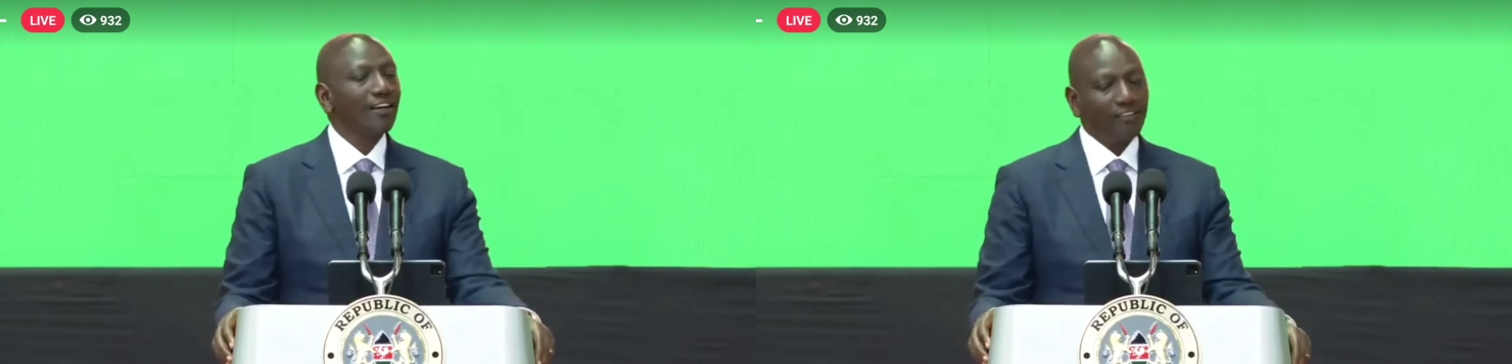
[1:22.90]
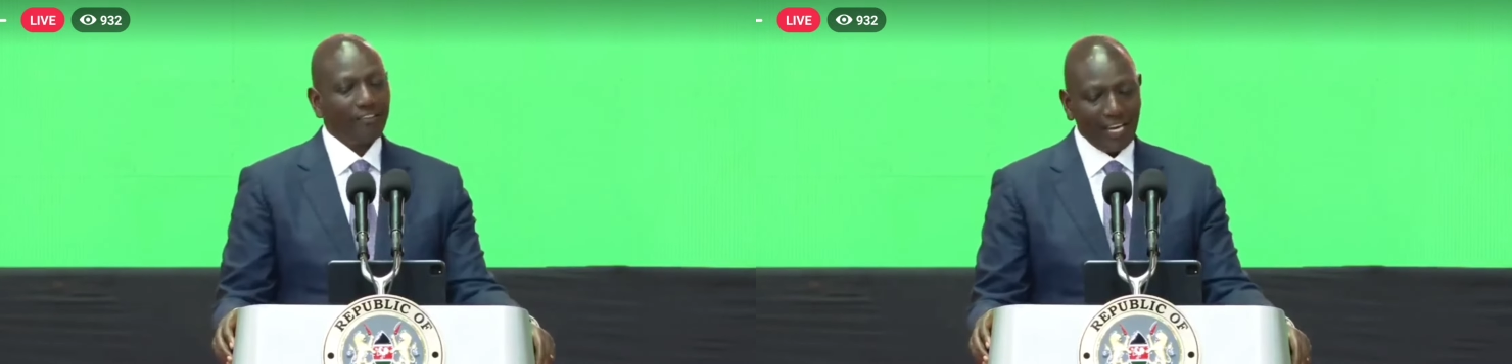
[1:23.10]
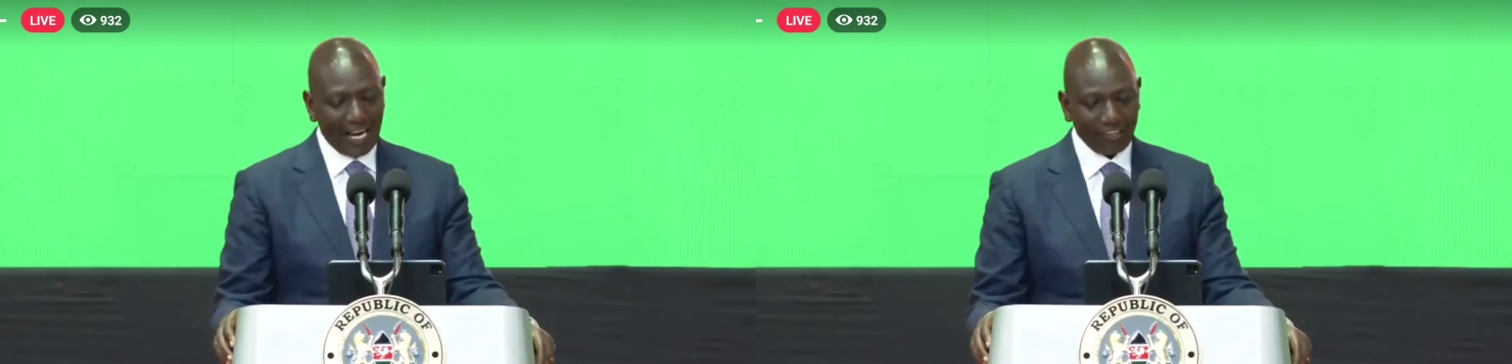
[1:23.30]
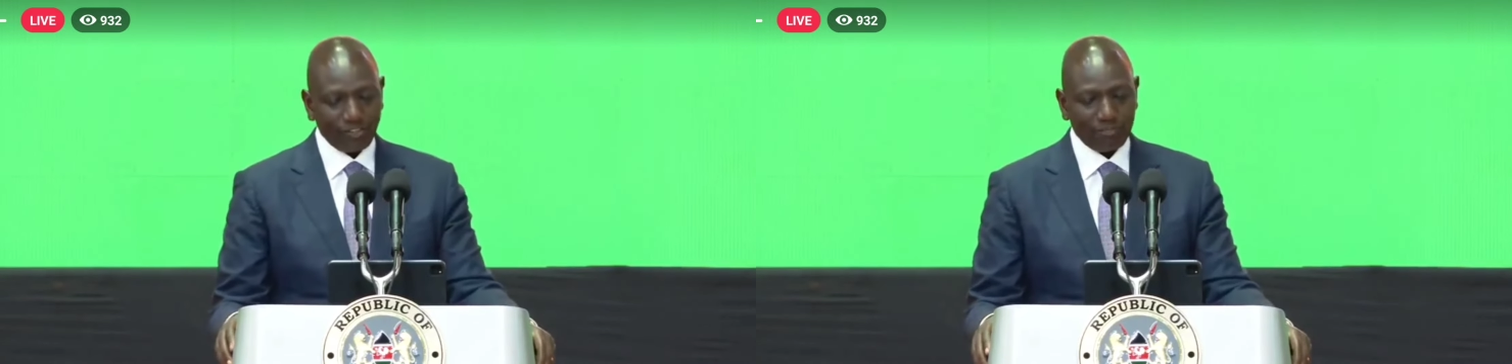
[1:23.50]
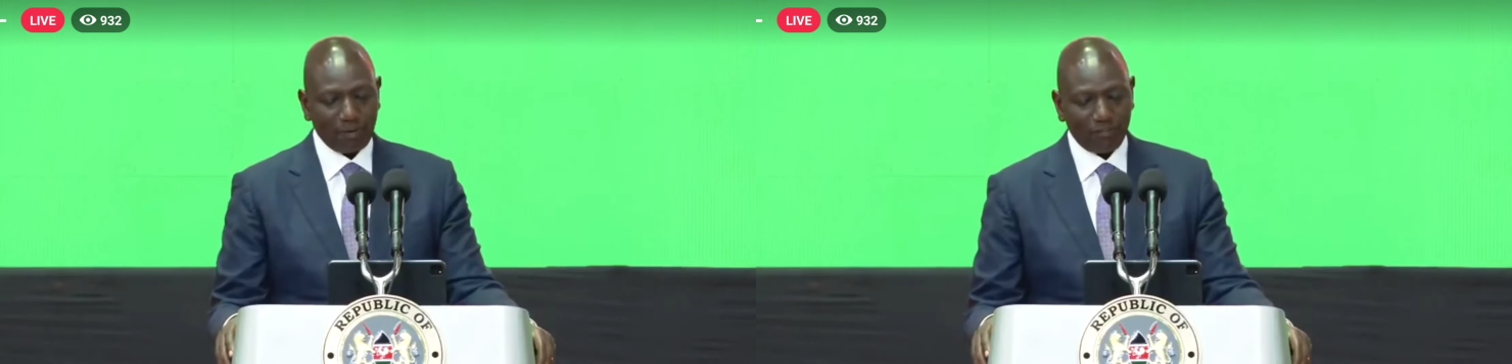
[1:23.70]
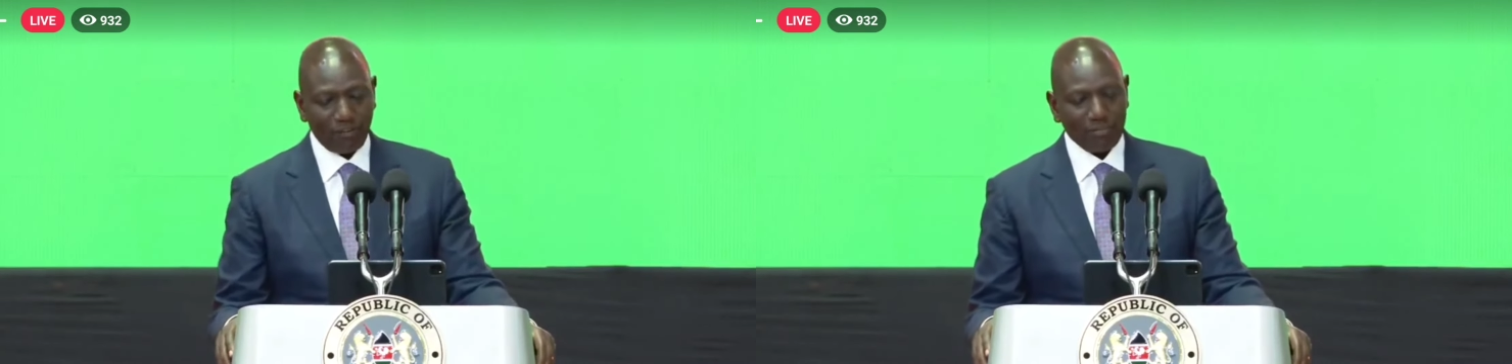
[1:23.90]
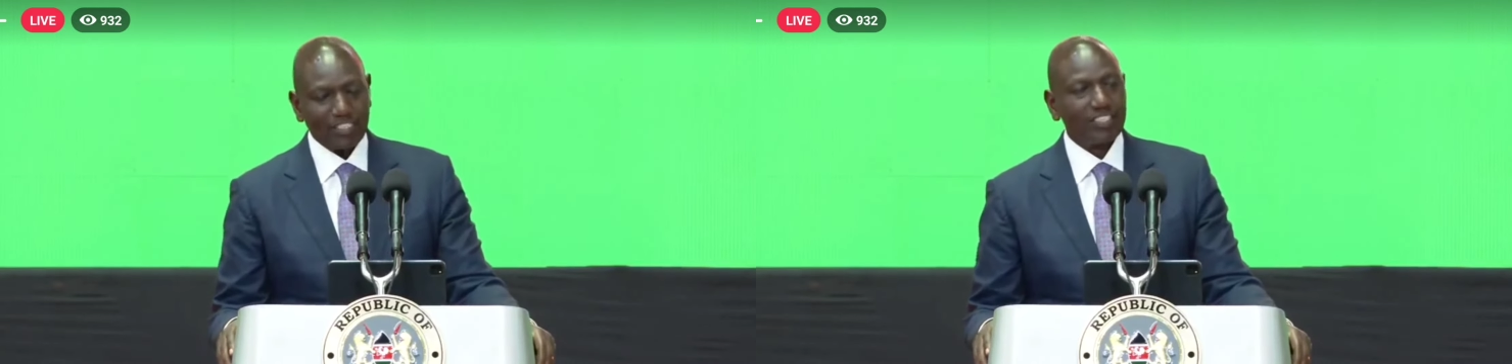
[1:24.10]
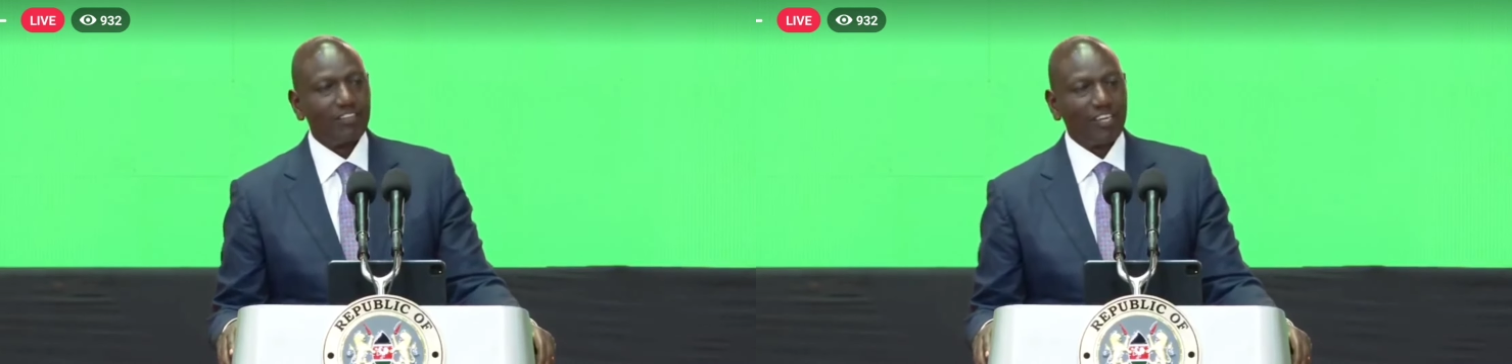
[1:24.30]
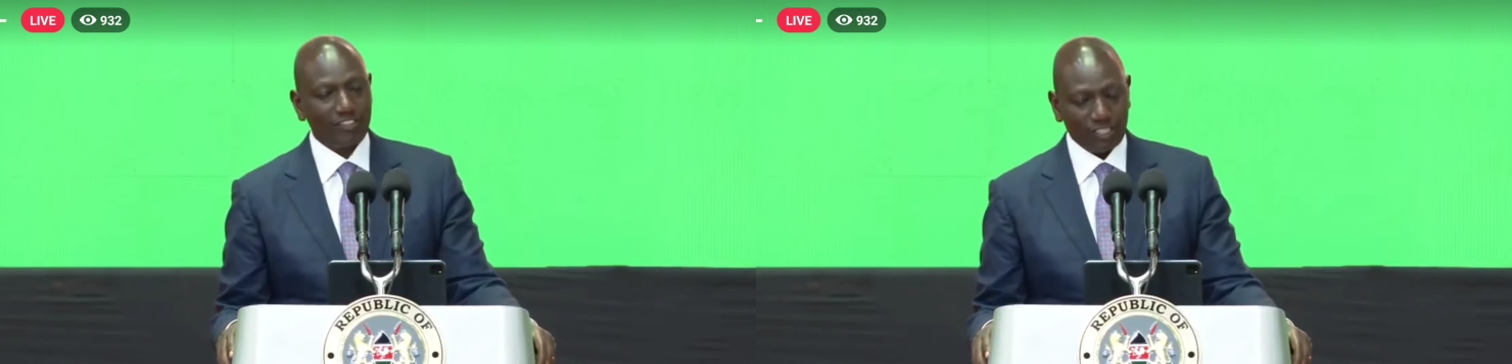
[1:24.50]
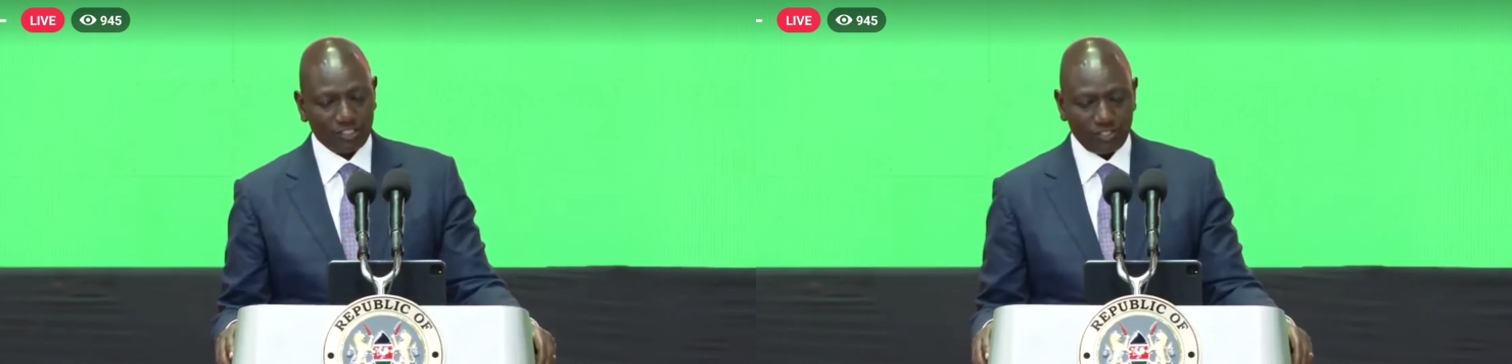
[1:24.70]
The annual performance
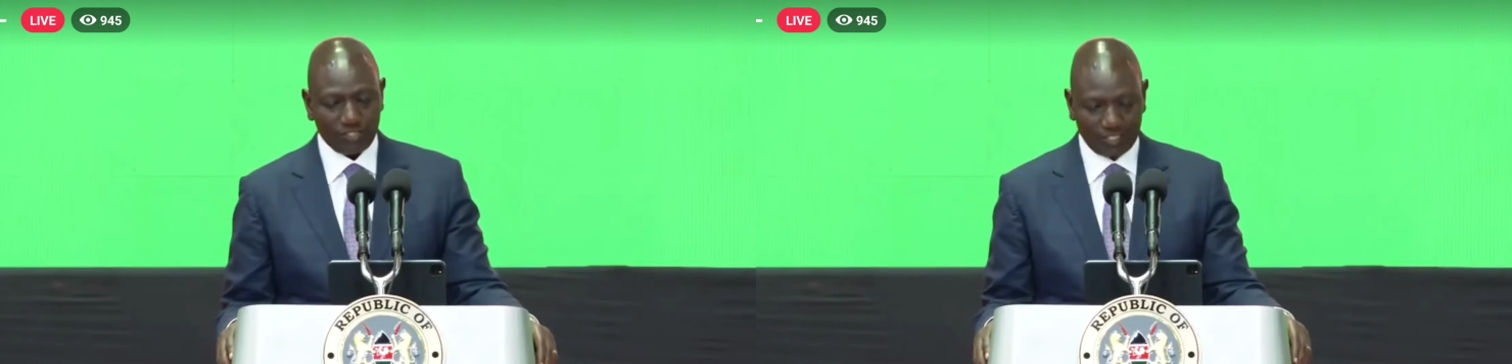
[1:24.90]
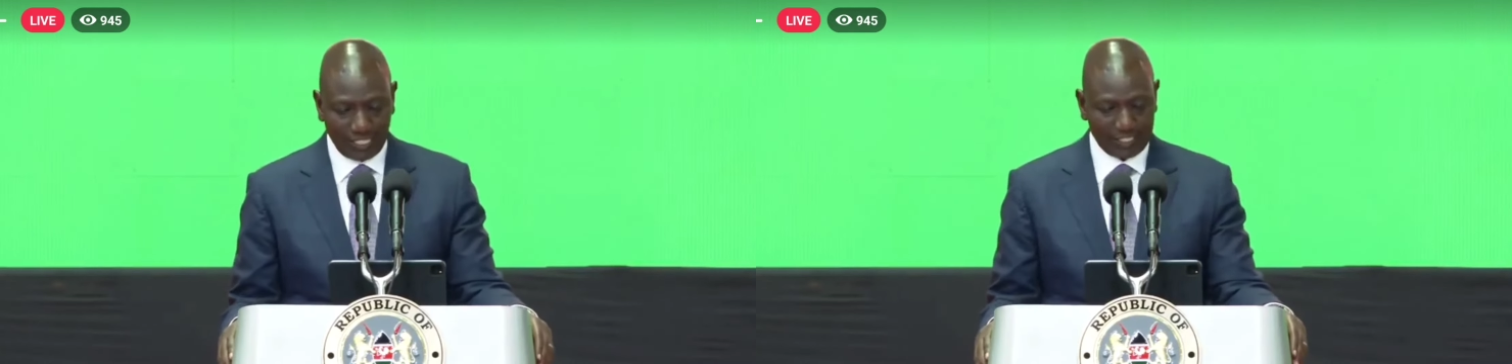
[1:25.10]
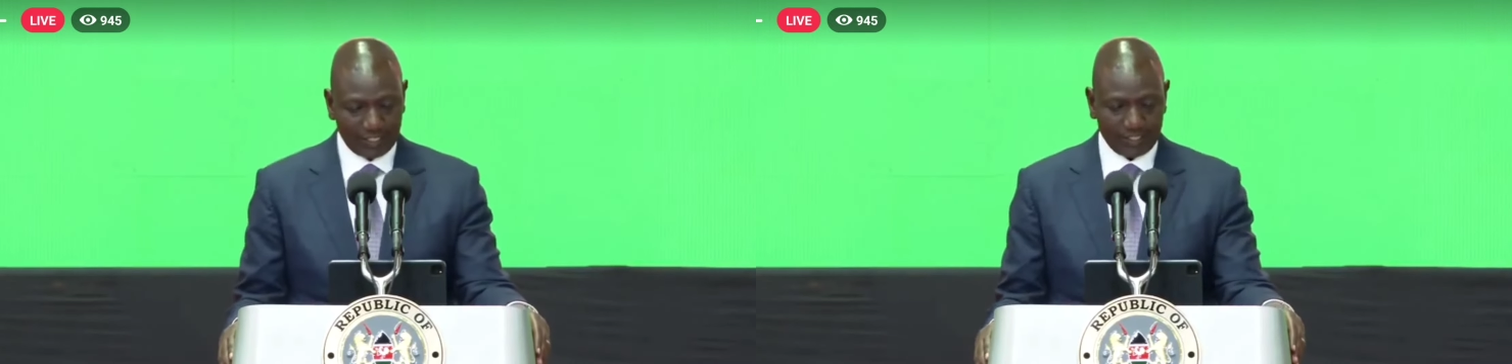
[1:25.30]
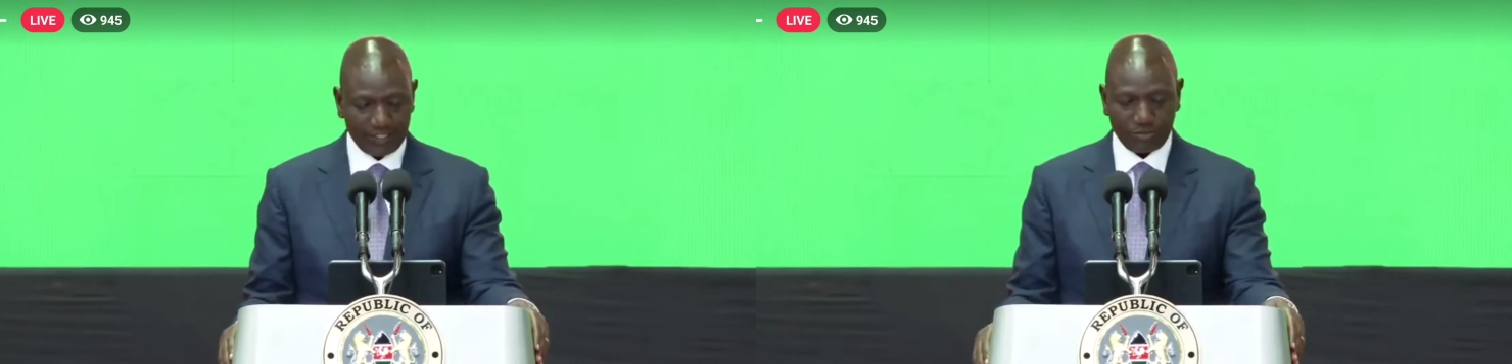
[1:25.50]
evaluation results to